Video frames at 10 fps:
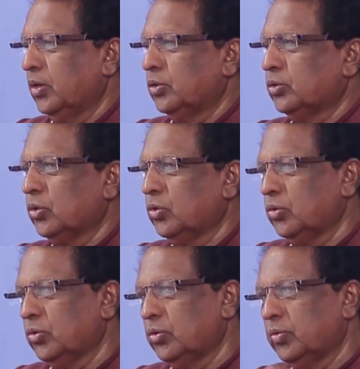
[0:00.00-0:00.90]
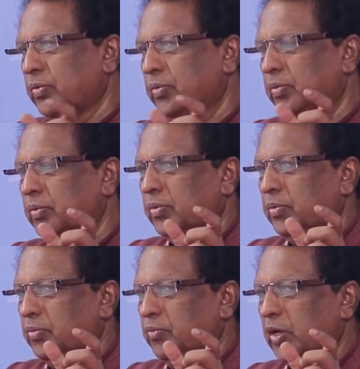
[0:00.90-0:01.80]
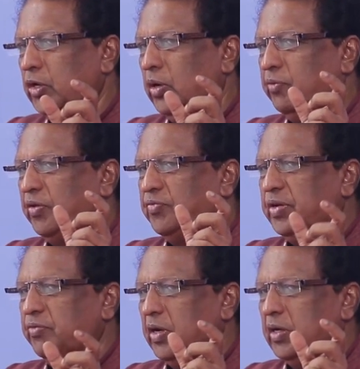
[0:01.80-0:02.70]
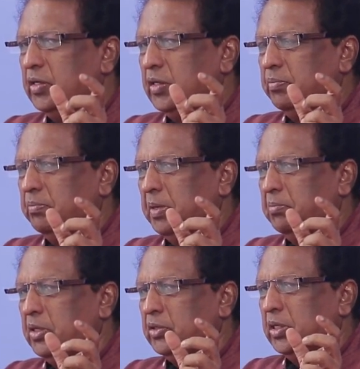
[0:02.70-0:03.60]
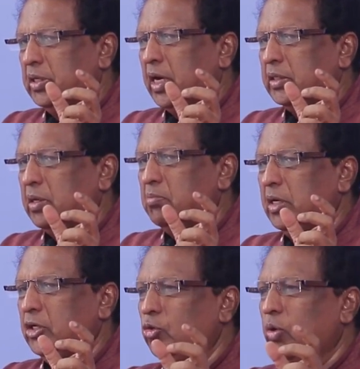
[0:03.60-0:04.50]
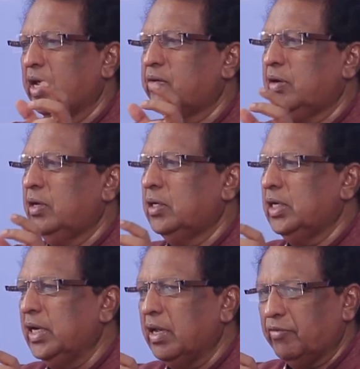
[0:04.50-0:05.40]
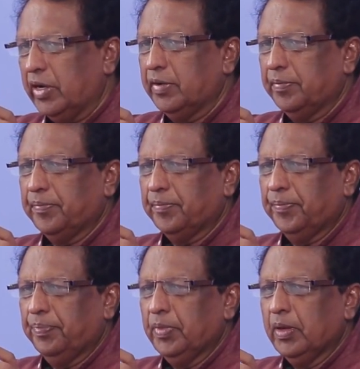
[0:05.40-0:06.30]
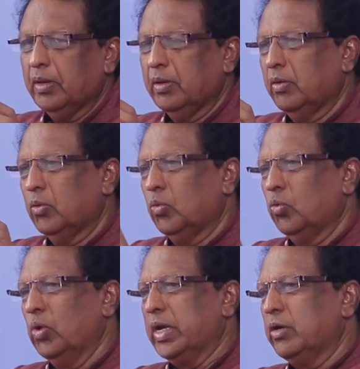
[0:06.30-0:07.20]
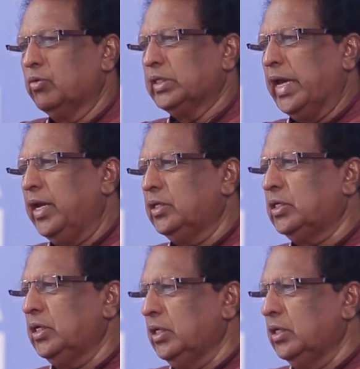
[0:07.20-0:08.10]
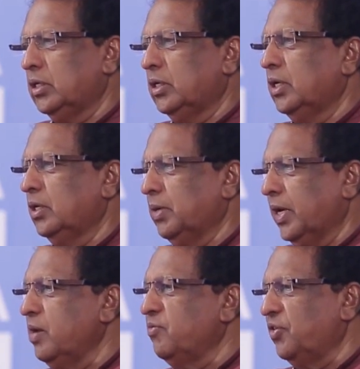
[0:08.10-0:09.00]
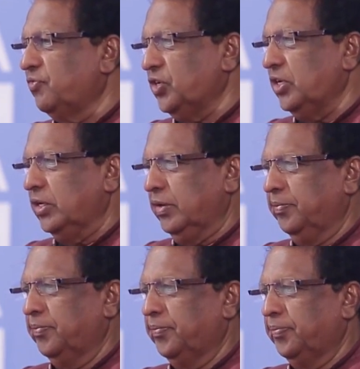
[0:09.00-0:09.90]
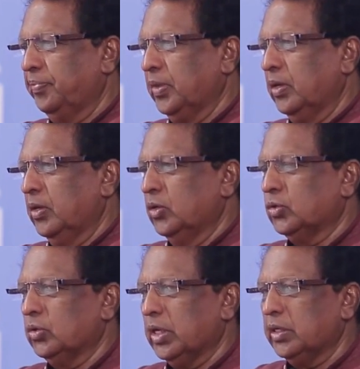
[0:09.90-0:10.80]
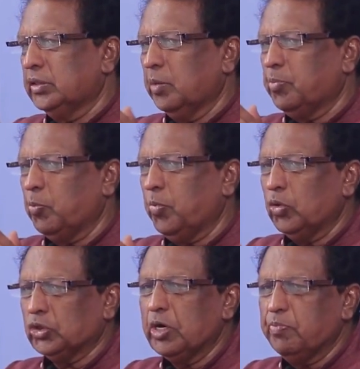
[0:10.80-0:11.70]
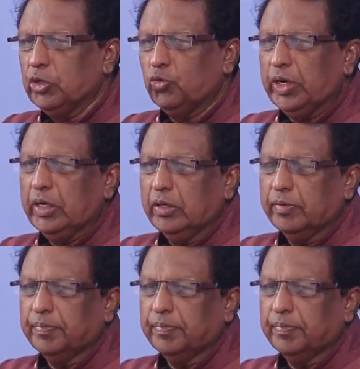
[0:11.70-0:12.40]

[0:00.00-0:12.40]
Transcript: So when you had 51 members in the General Assembly, you had 11. When it was 80, it became 15. So there is a proportion between